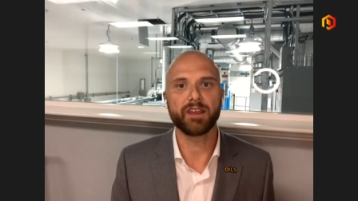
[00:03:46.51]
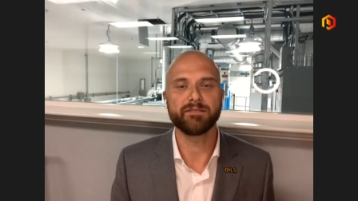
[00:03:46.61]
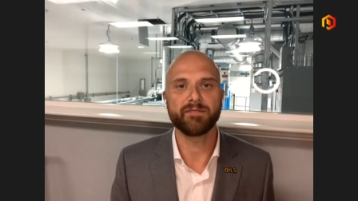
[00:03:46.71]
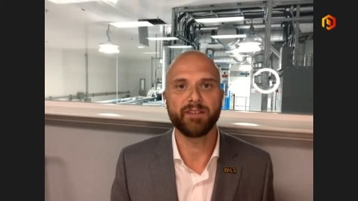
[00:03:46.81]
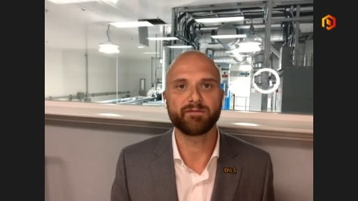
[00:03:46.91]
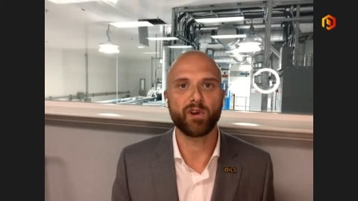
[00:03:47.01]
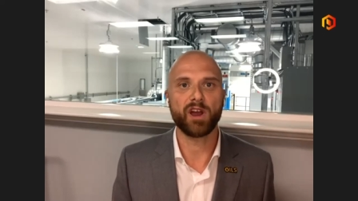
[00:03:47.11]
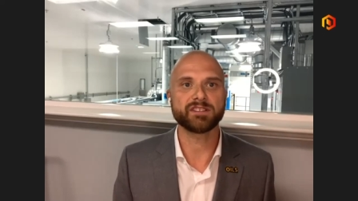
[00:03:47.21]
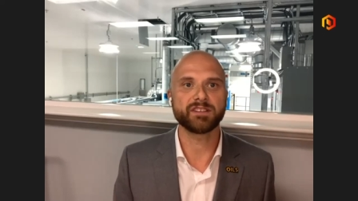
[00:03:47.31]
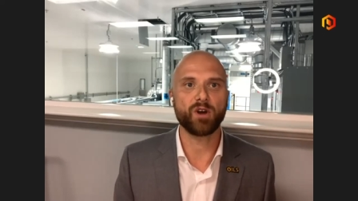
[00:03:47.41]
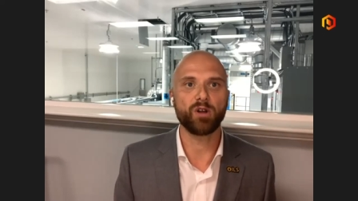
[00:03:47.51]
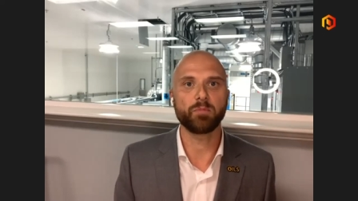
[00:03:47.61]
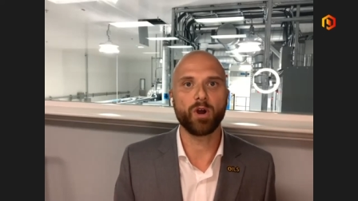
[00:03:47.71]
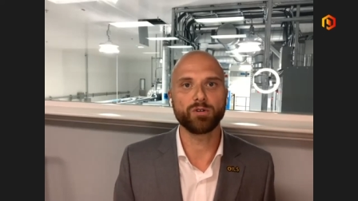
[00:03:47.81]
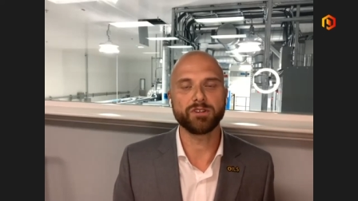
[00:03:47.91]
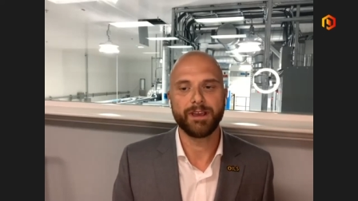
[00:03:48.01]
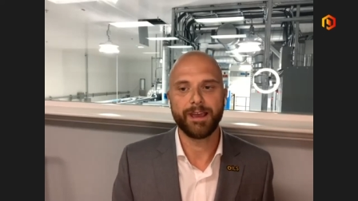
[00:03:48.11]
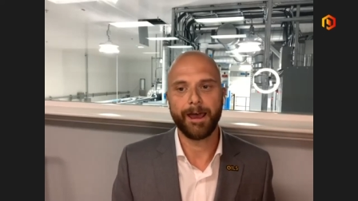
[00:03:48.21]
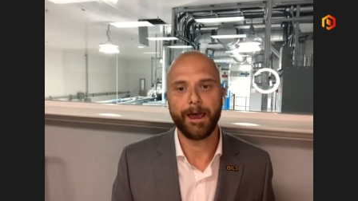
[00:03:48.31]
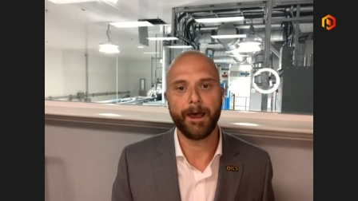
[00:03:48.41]
And, and for us, it's all about
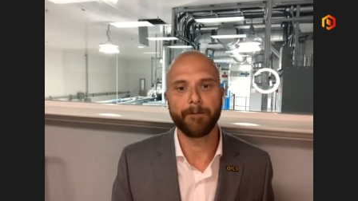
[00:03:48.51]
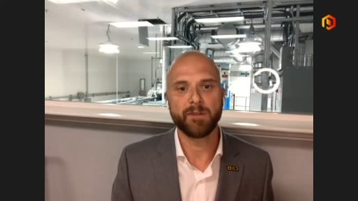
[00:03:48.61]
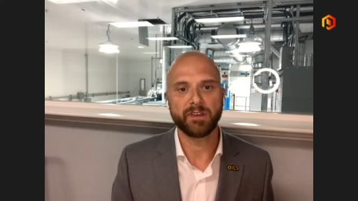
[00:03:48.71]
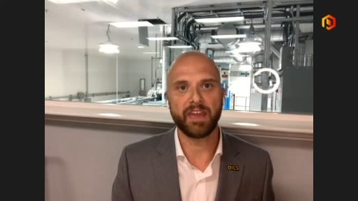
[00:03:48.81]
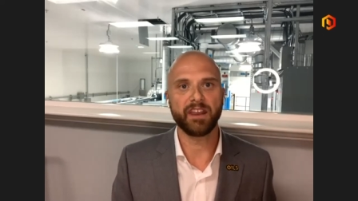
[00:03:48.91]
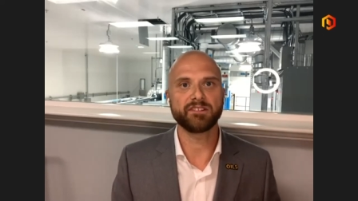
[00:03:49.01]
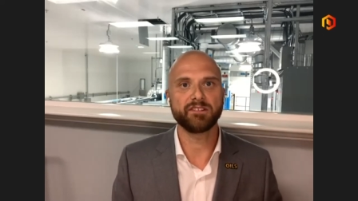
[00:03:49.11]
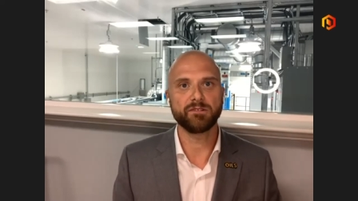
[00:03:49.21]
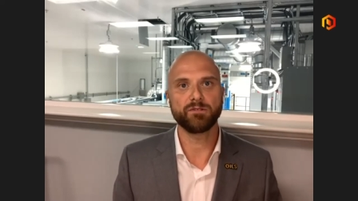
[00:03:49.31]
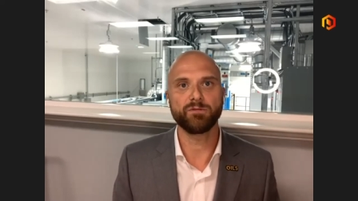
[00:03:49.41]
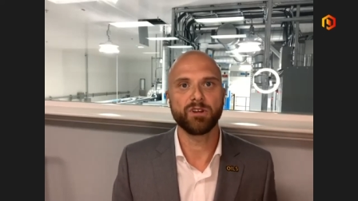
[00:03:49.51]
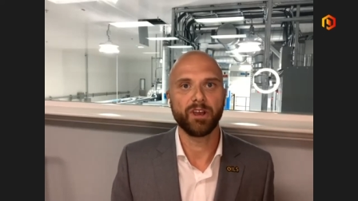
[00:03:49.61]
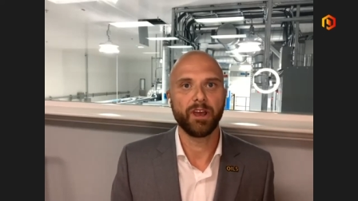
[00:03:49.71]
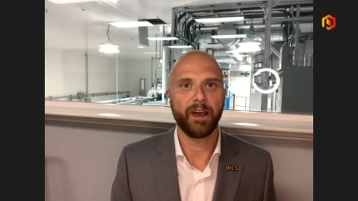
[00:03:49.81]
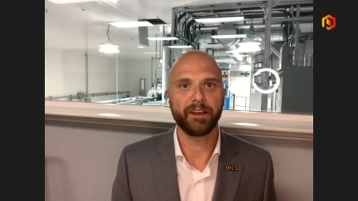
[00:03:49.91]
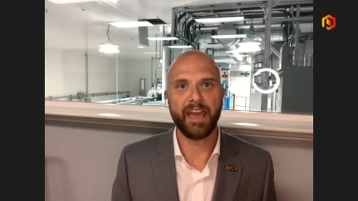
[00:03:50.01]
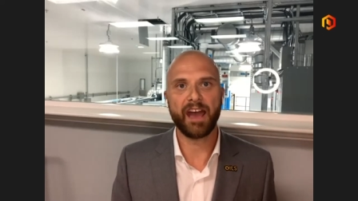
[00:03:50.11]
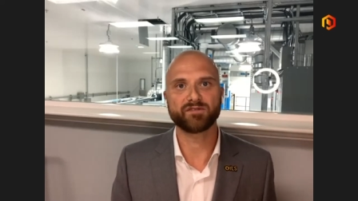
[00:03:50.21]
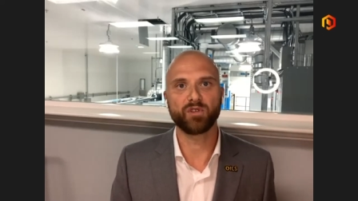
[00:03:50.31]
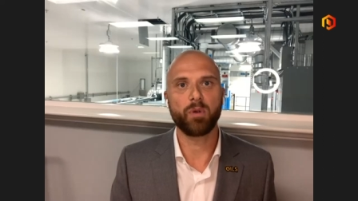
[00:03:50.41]
um, getting to uh,
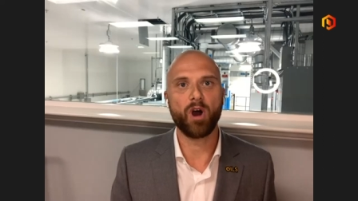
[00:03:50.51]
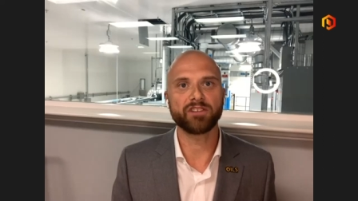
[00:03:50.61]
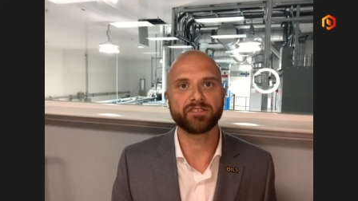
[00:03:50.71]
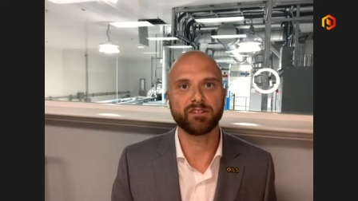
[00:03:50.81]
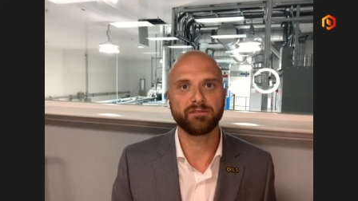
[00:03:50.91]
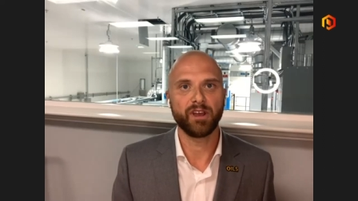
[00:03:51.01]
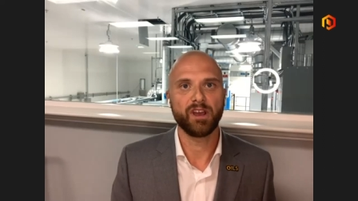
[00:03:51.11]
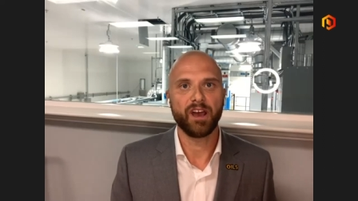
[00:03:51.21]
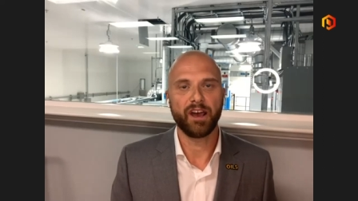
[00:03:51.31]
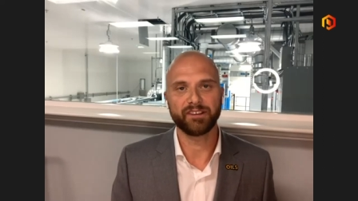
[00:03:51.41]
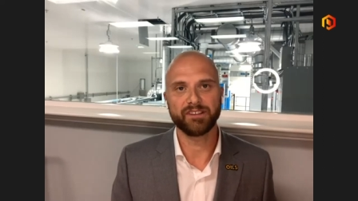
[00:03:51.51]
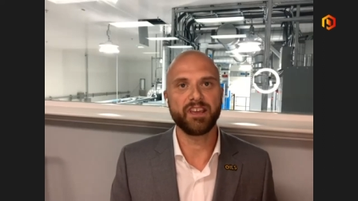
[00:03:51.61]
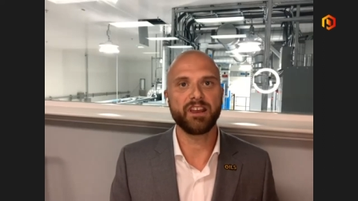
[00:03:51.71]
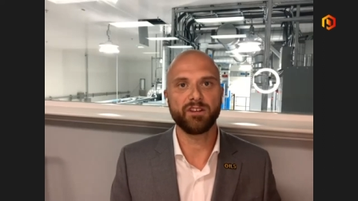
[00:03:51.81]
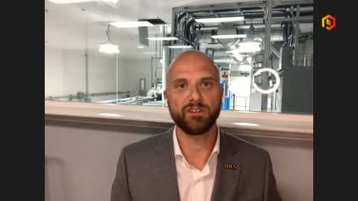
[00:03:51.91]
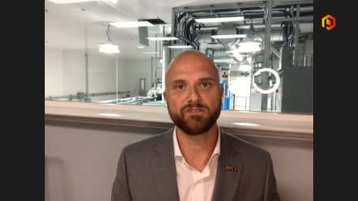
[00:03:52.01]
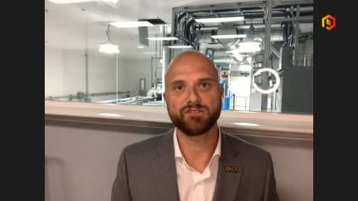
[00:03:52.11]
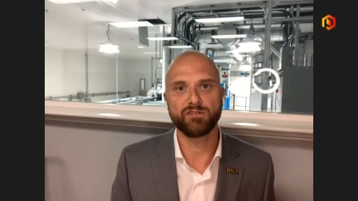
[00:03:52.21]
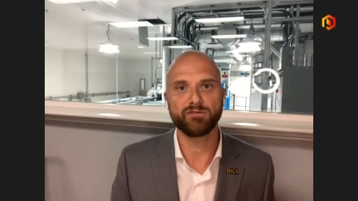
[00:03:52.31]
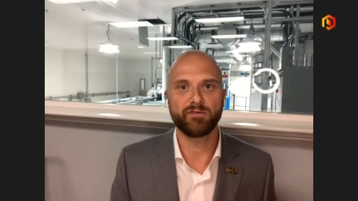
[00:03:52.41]
cash flow positive, uh, continuing
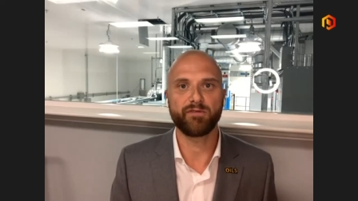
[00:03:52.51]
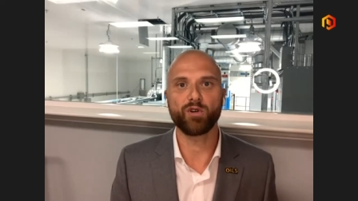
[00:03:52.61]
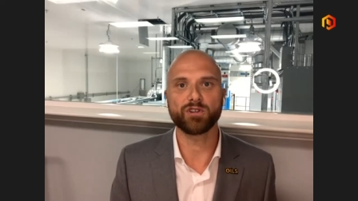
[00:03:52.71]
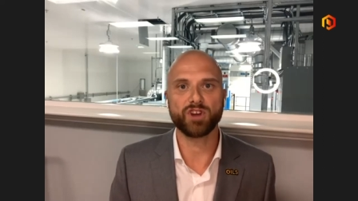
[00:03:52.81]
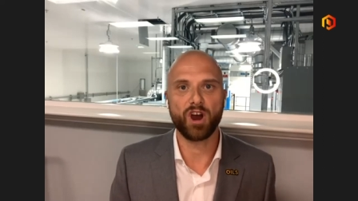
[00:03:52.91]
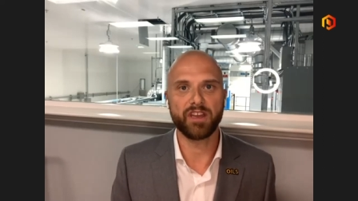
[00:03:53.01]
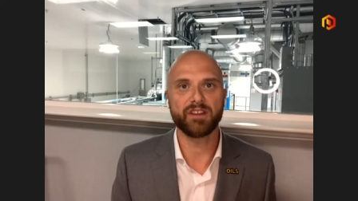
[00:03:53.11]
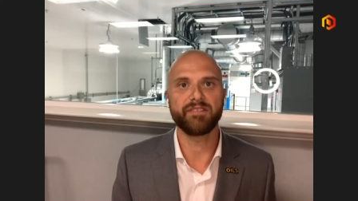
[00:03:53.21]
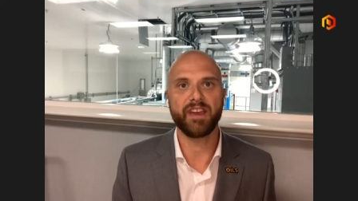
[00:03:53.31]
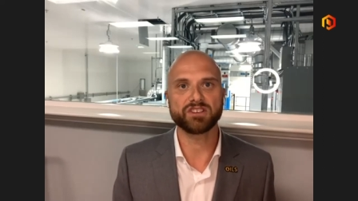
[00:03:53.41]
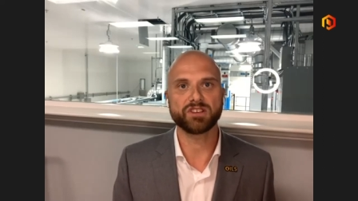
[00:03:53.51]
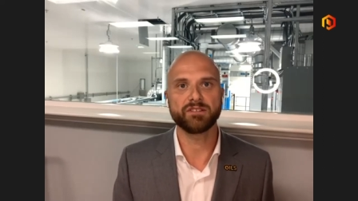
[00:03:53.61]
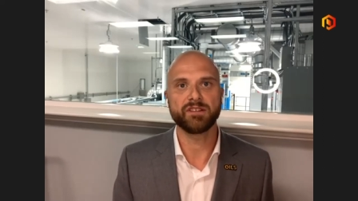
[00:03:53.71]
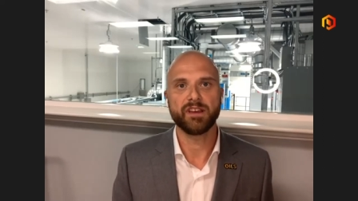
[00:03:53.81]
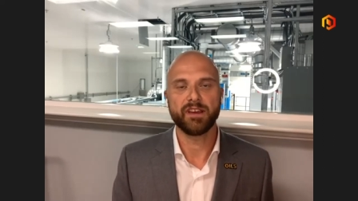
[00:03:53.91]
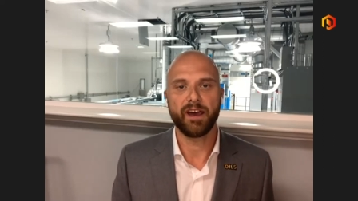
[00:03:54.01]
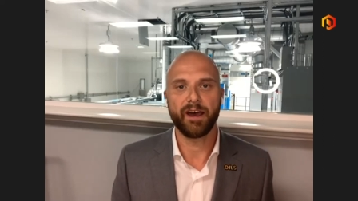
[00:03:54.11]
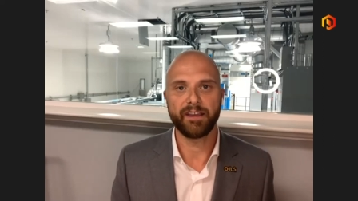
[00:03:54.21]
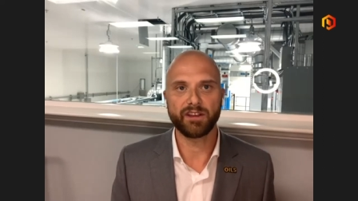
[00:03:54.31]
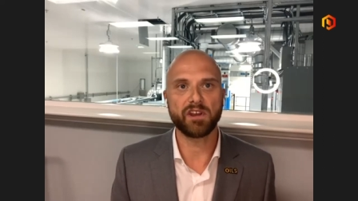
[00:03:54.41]
to focus on innovation,
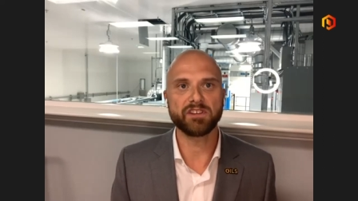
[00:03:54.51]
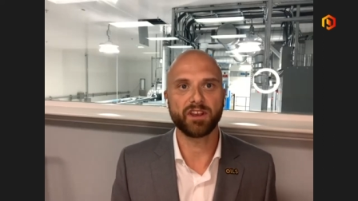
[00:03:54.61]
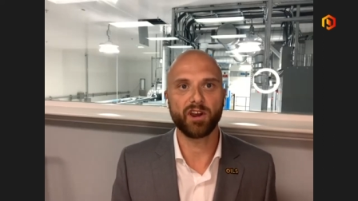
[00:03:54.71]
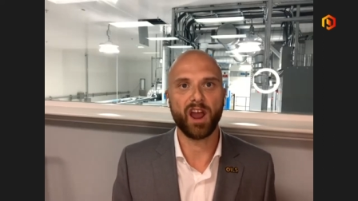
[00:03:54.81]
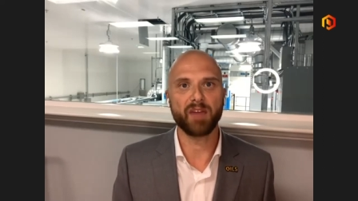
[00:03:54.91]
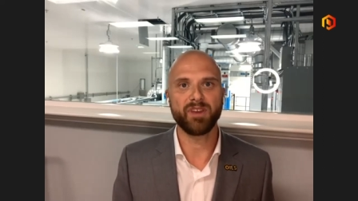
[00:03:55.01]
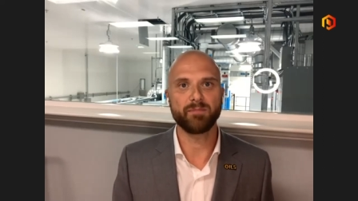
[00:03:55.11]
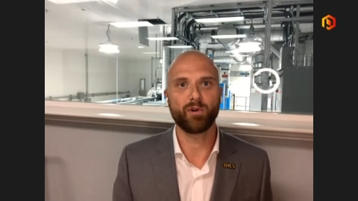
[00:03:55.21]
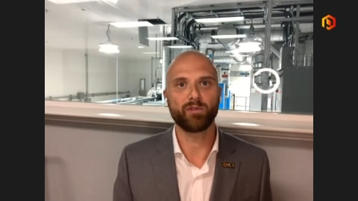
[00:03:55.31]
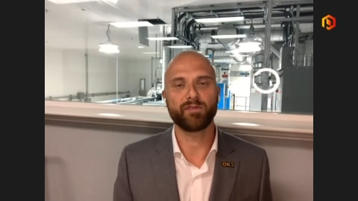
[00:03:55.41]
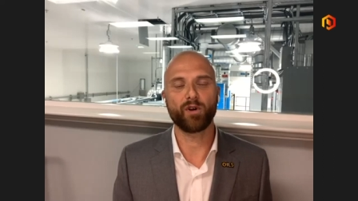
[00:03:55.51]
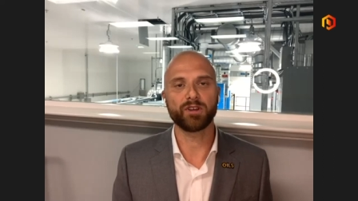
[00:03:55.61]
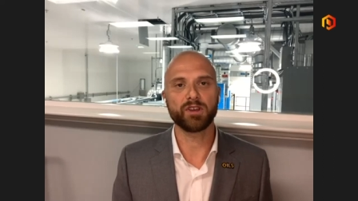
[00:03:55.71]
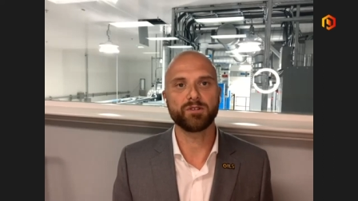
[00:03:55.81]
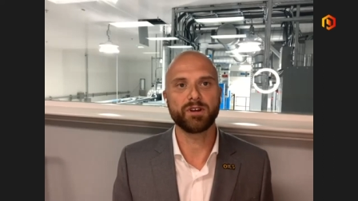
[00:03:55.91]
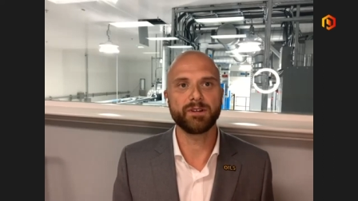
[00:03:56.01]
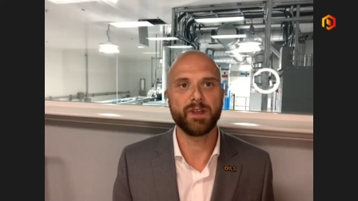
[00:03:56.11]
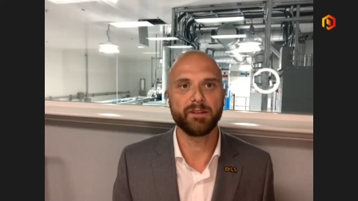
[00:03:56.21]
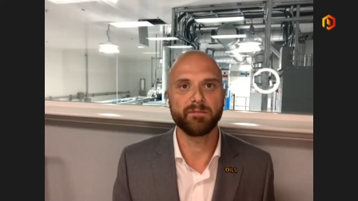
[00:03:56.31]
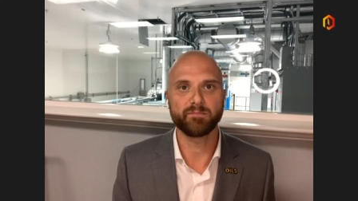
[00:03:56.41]
uh, increasing our IP portfolio, and,
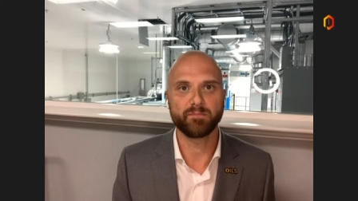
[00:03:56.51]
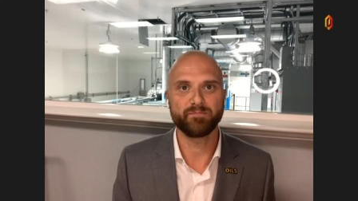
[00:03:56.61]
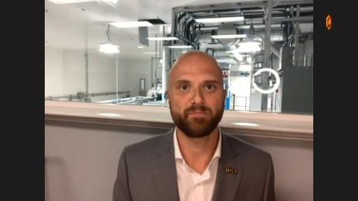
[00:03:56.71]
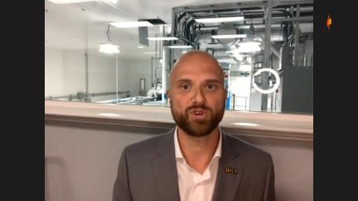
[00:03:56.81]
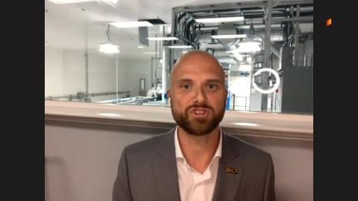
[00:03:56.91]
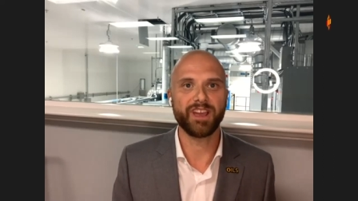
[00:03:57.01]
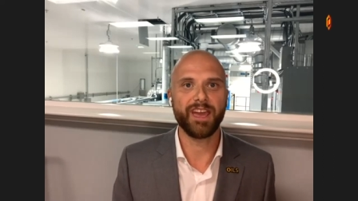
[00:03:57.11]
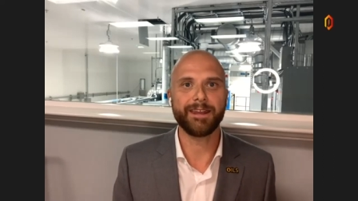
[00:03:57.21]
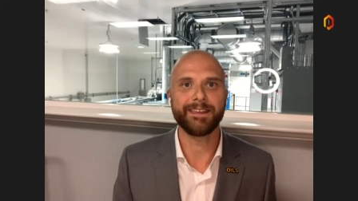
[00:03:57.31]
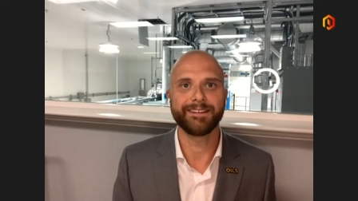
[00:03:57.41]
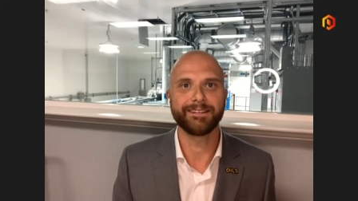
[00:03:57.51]
and pushing ahead.